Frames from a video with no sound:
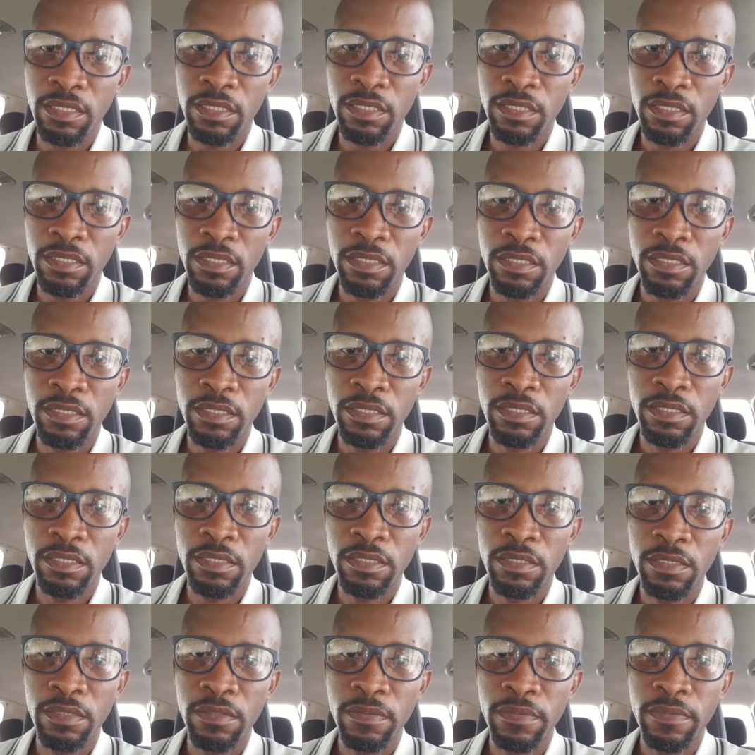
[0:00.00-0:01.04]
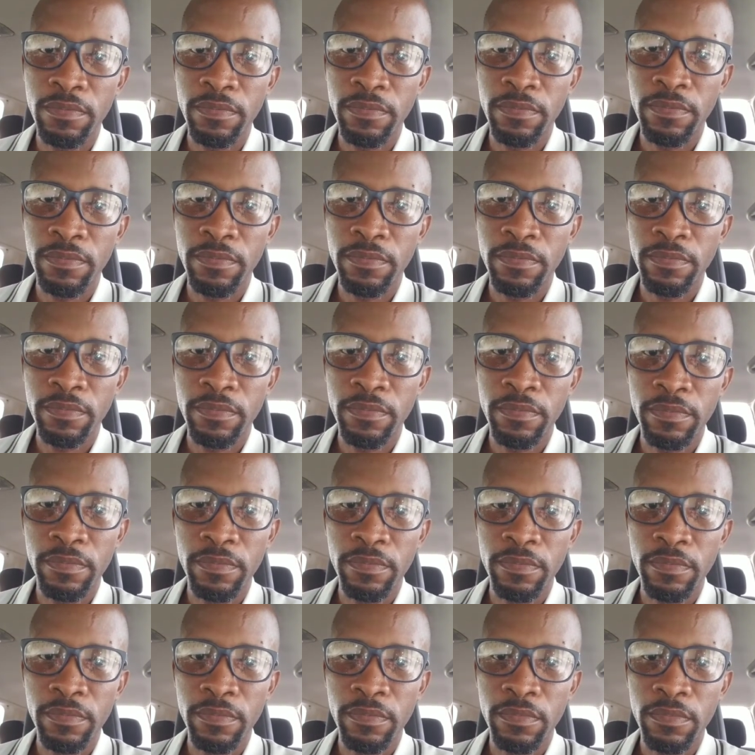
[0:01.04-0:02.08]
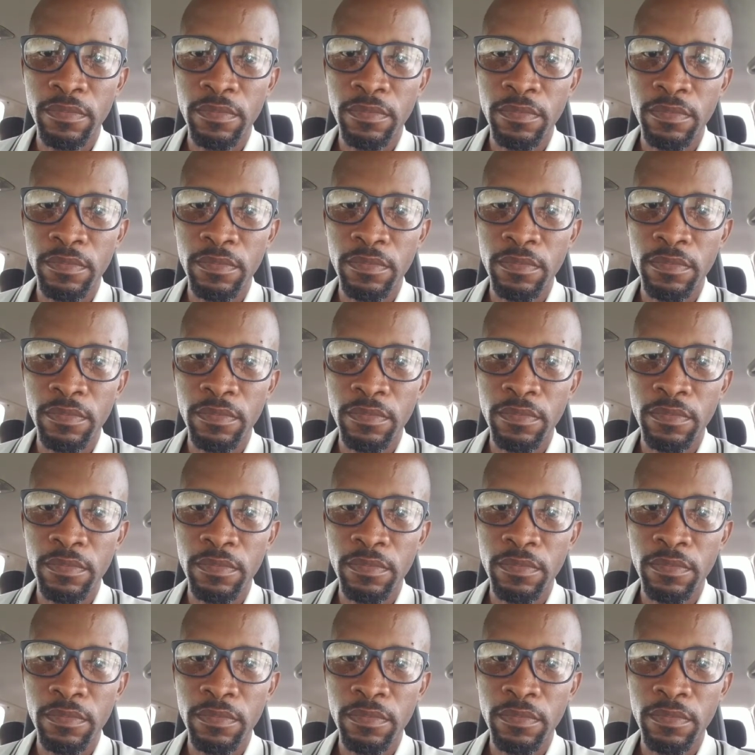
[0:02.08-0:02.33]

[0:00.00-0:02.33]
No one is speaking in this clip.